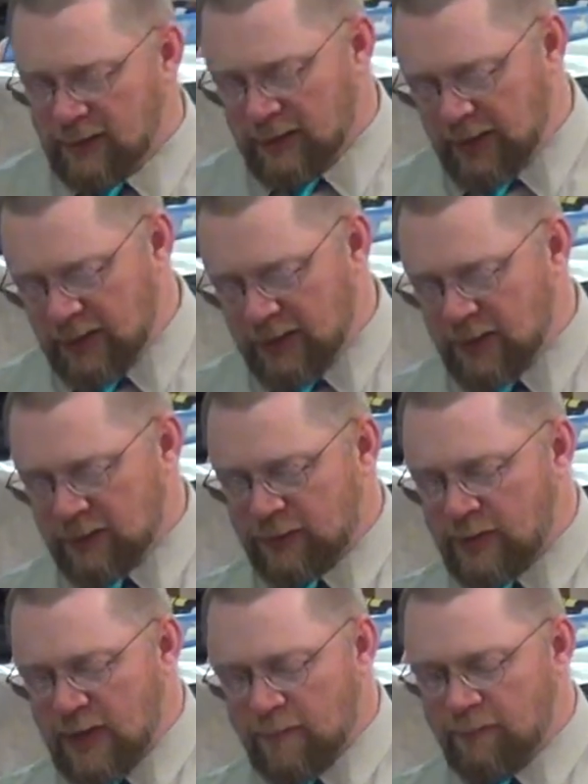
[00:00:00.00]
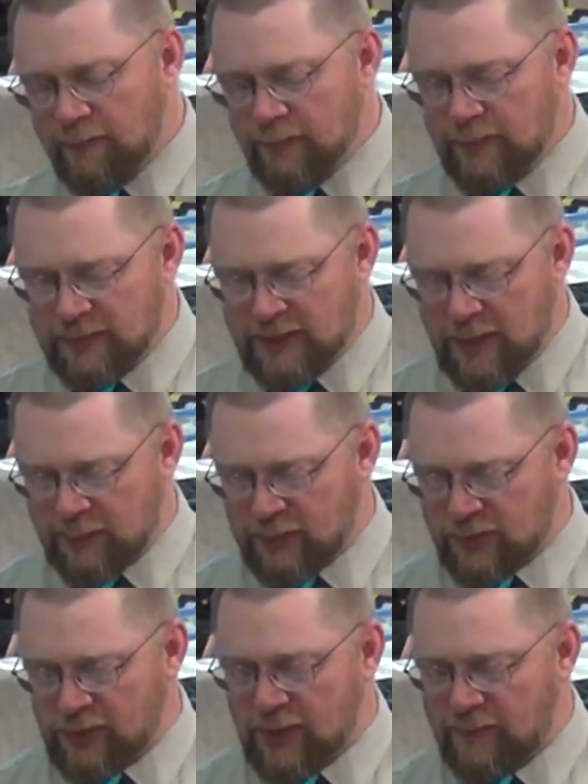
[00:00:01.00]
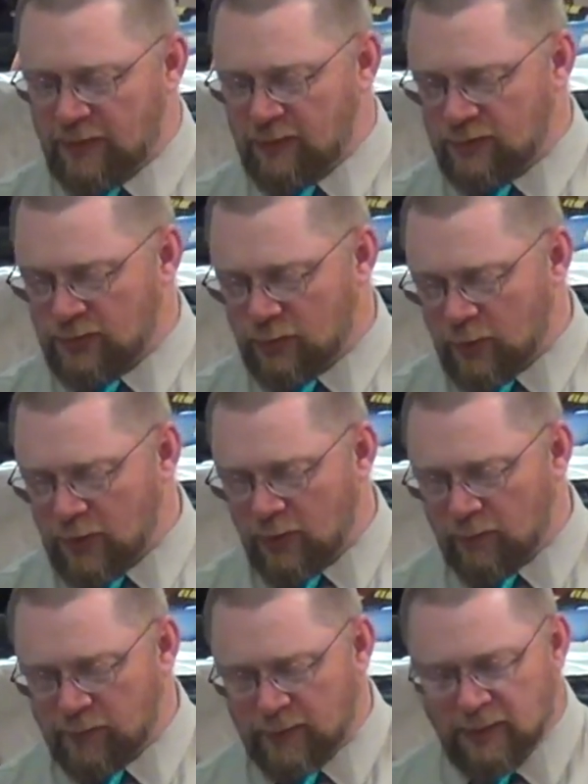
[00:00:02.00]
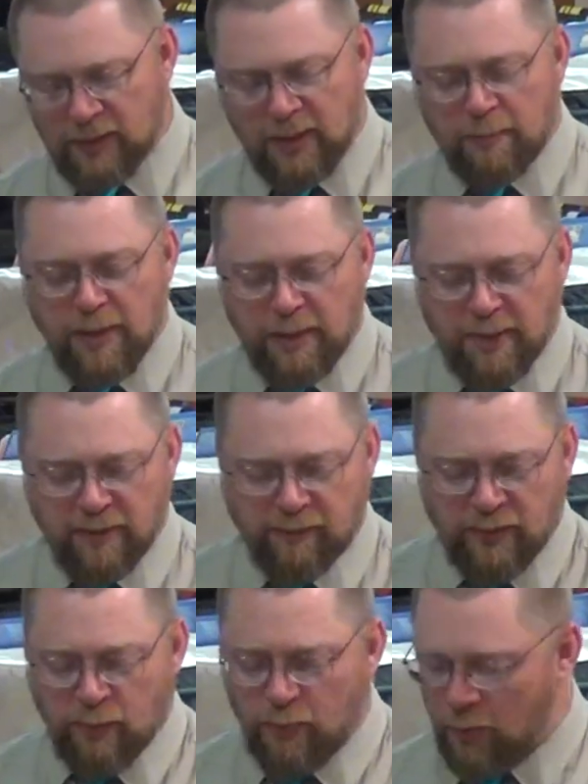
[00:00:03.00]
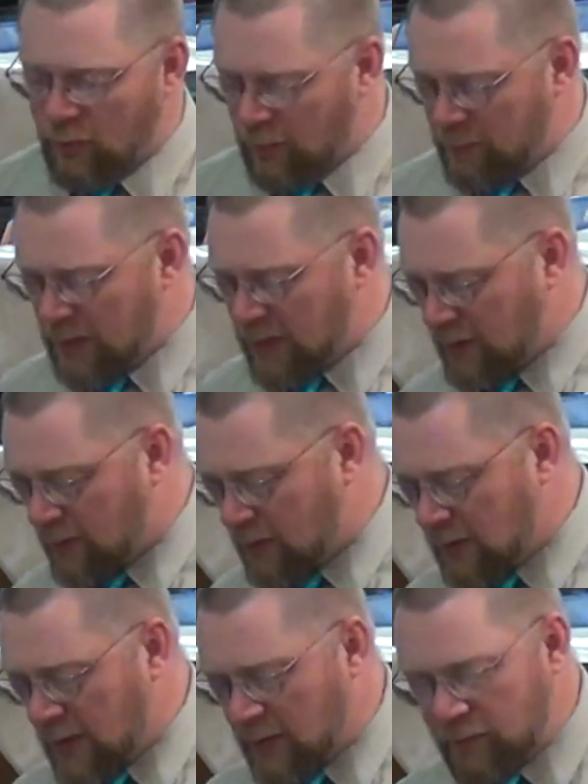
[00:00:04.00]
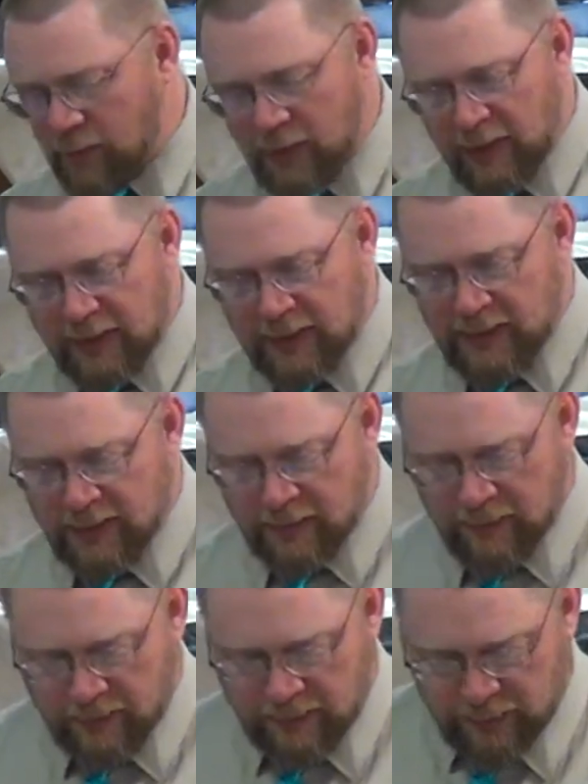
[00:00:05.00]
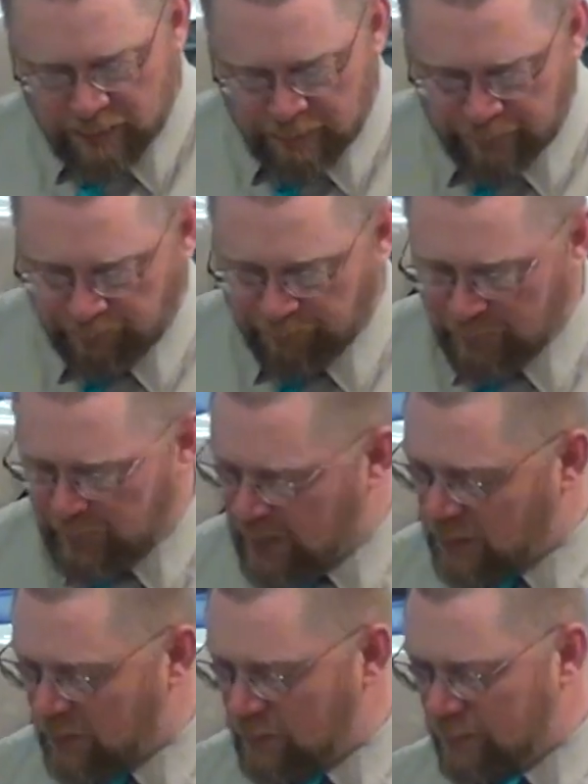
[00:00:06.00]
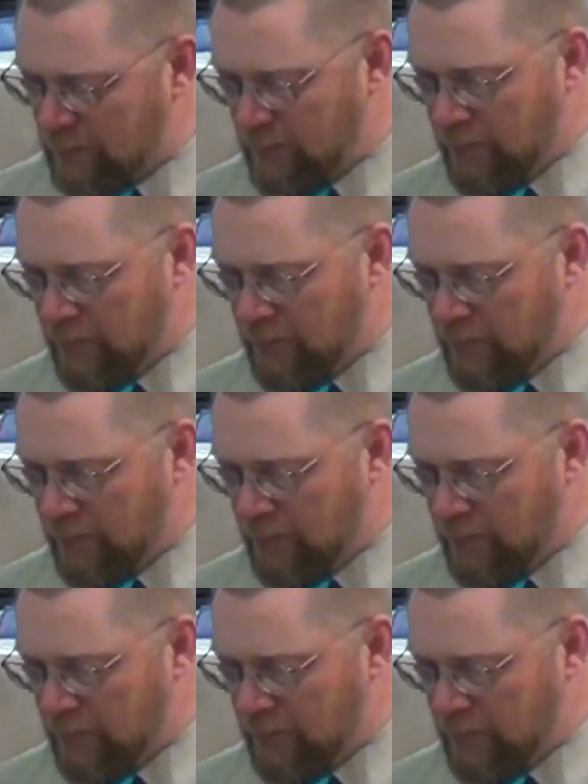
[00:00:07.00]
and then grab chapters 11 and 12 and maybe a few more depending on how far I can get. So thank you.